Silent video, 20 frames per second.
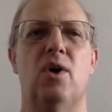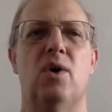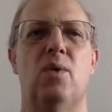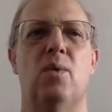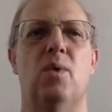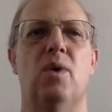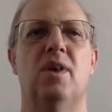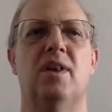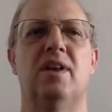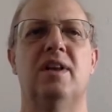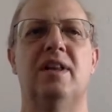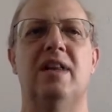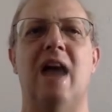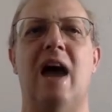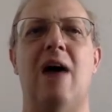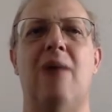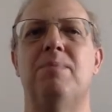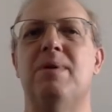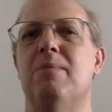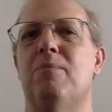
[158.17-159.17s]
Will it
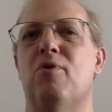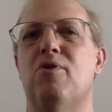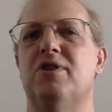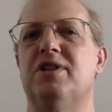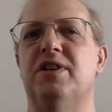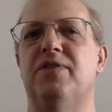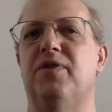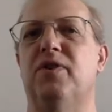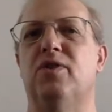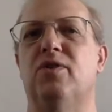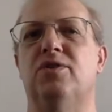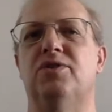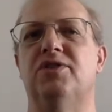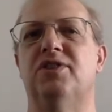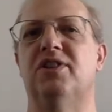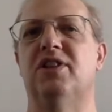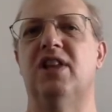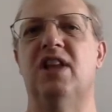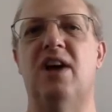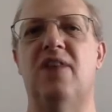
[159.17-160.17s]
now be more difficult to
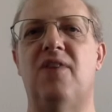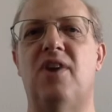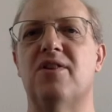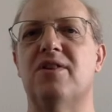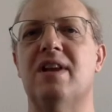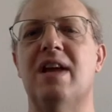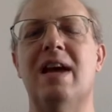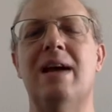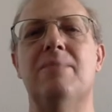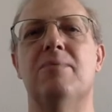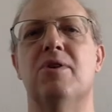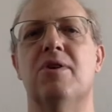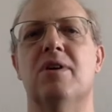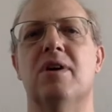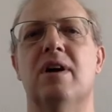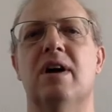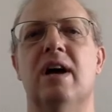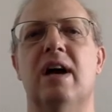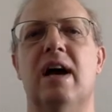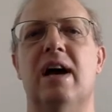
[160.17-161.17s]
love our neighbor
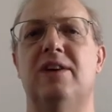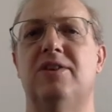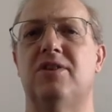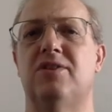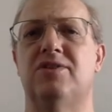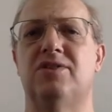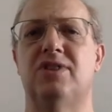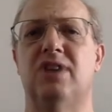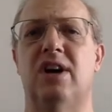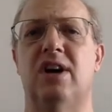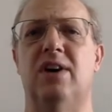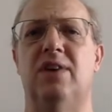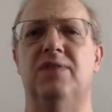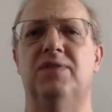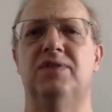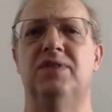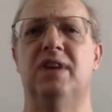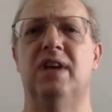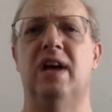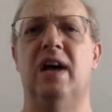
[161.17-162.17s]
as
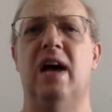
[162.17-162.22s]
ourselves?